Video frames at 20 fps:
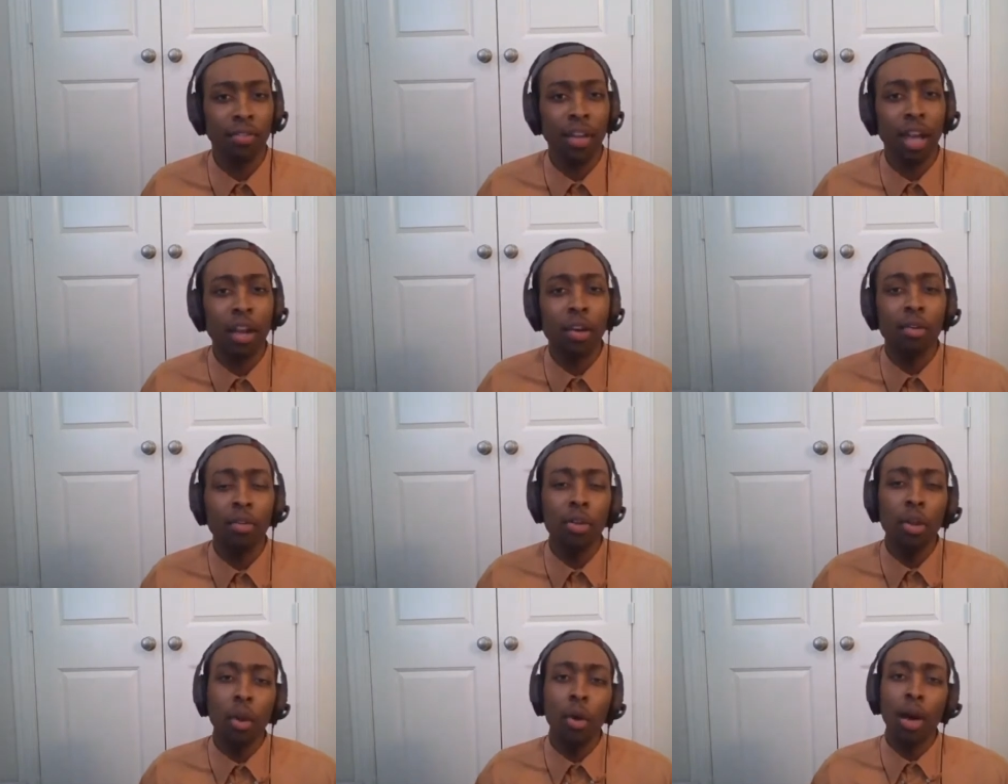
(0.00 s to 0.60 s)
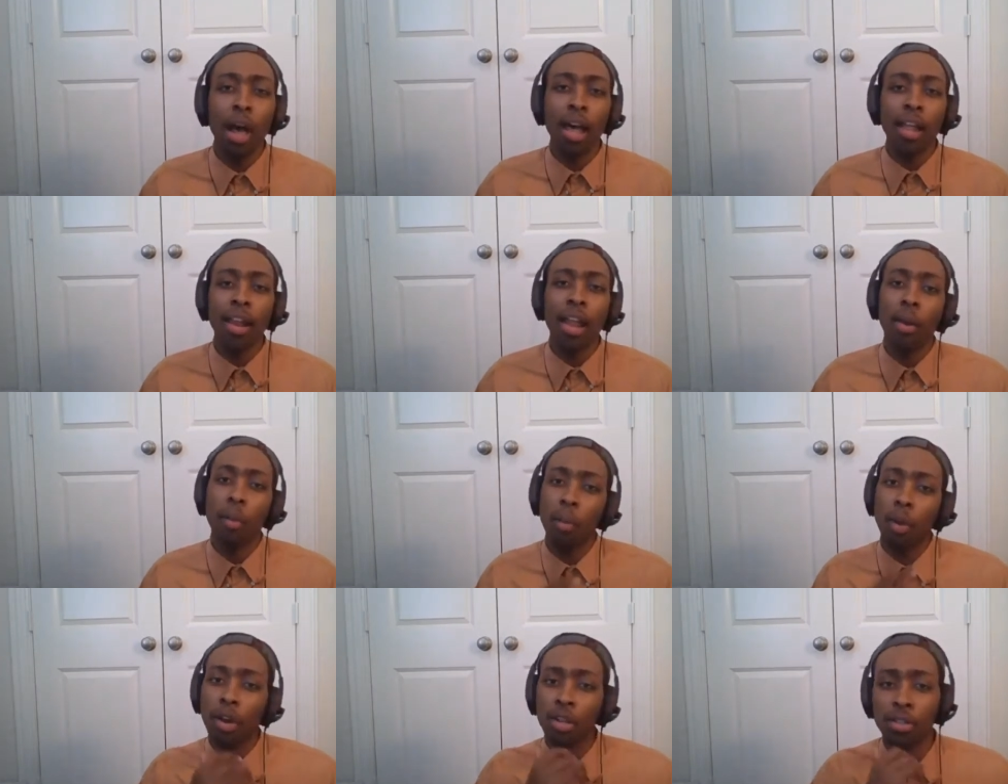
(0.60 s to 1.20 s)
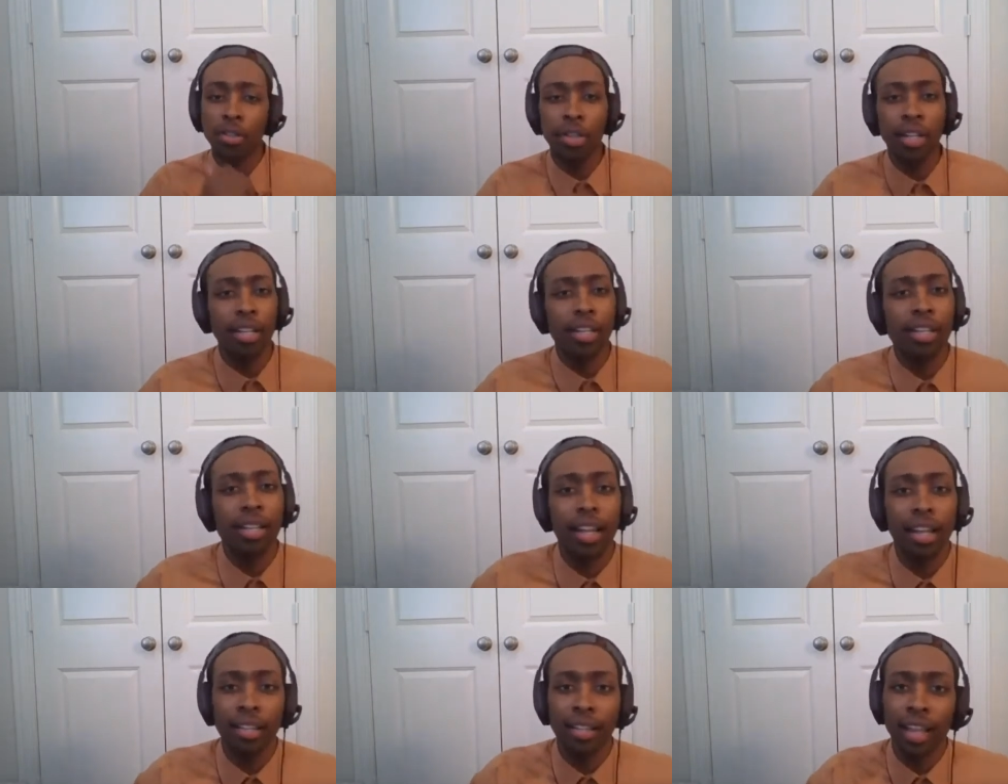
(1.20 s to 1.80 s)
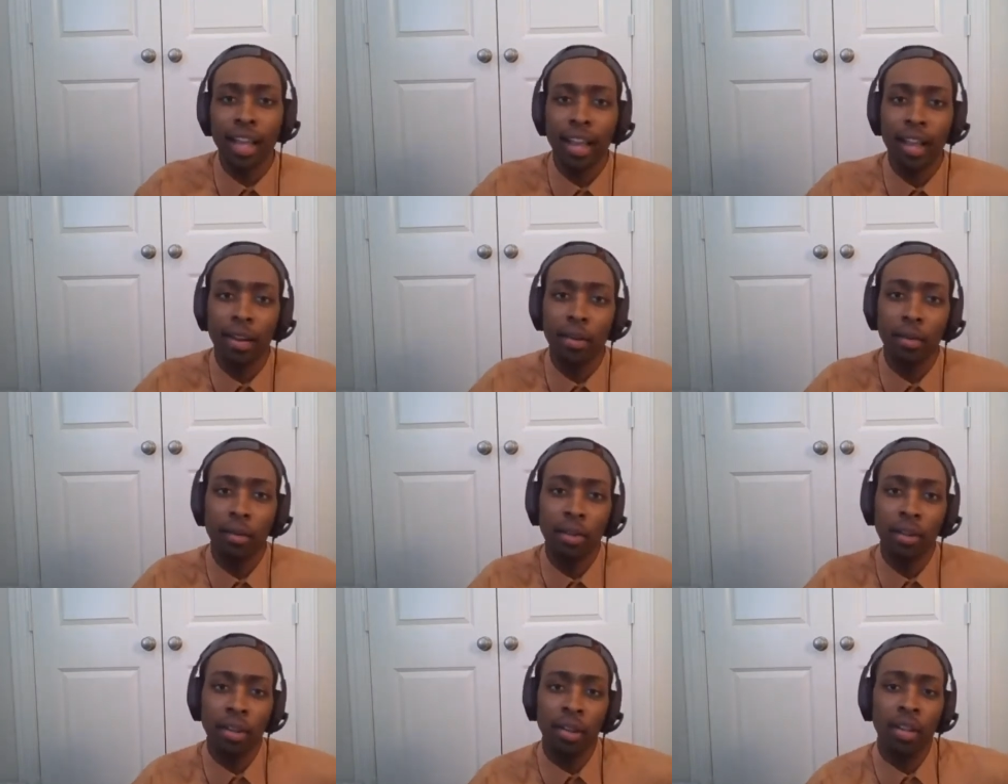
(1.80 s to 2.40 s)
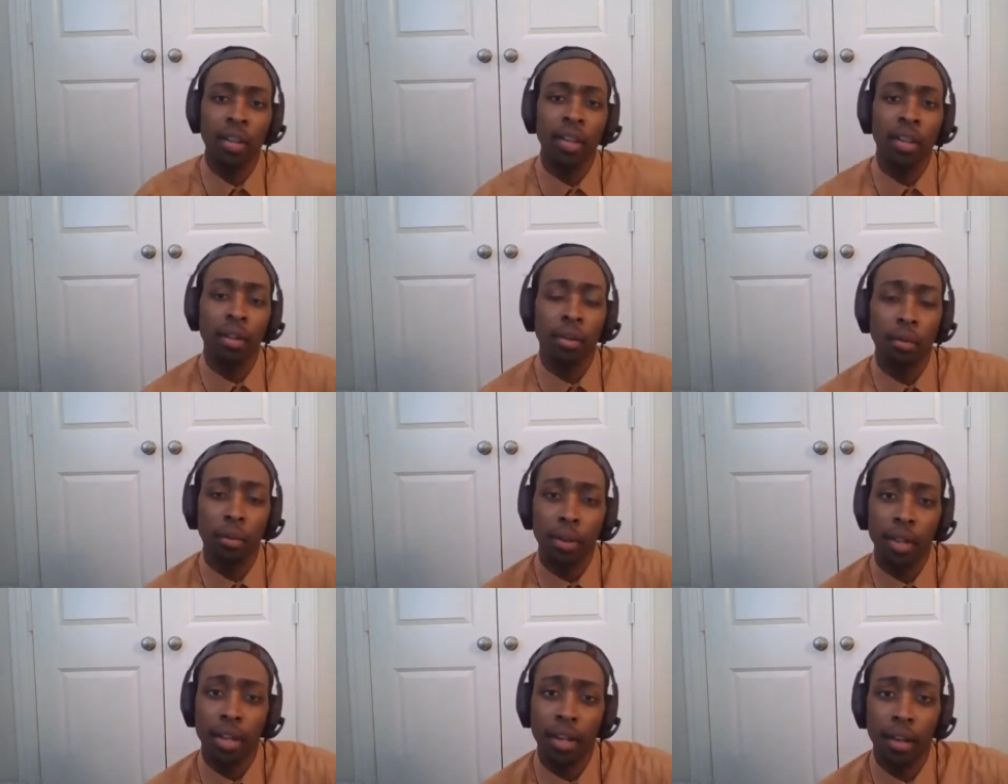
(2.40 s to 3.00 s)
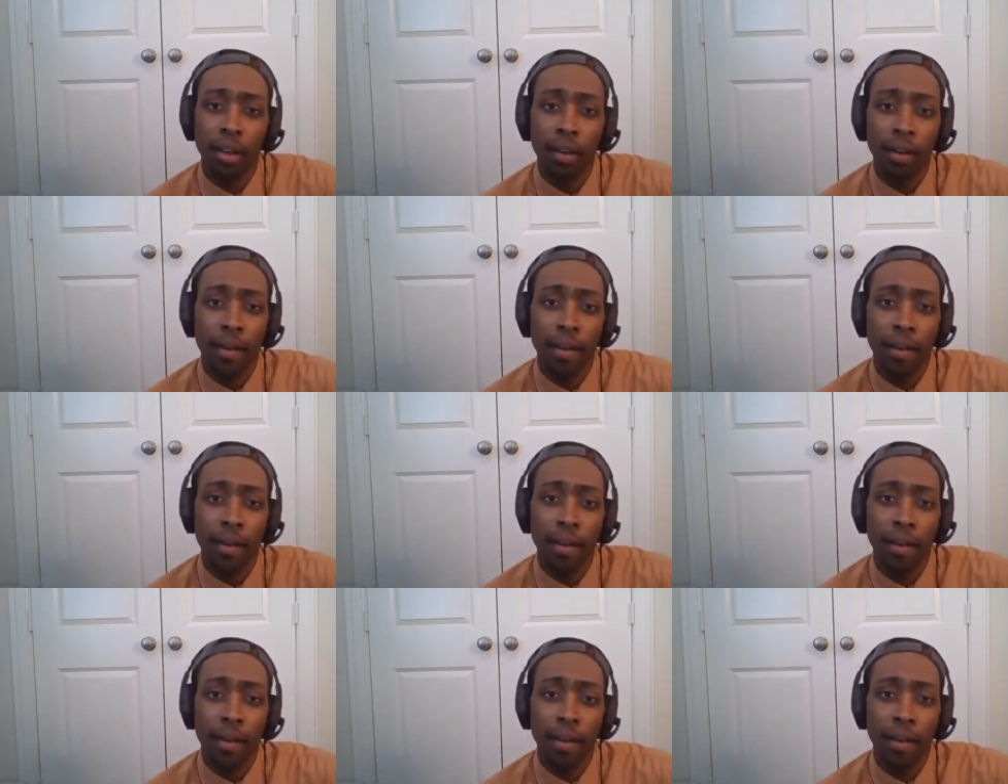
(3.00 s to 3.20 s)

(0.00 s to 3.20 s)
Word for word: I don't know how that works or anything like that. With